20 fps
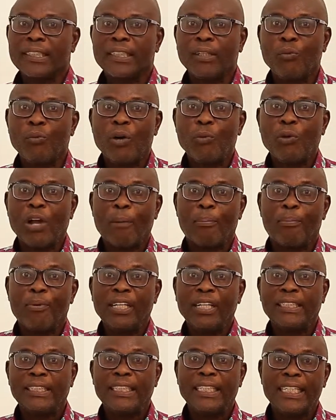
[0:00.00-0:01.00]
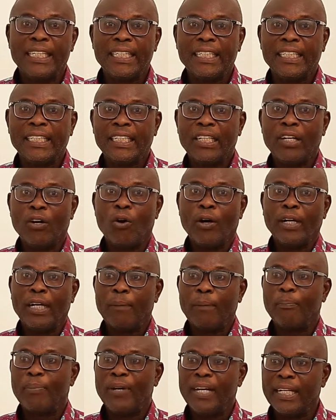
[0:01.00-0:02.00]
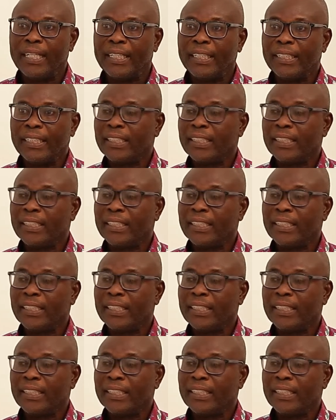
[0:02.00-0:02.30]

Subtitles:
when we are operating on the plane.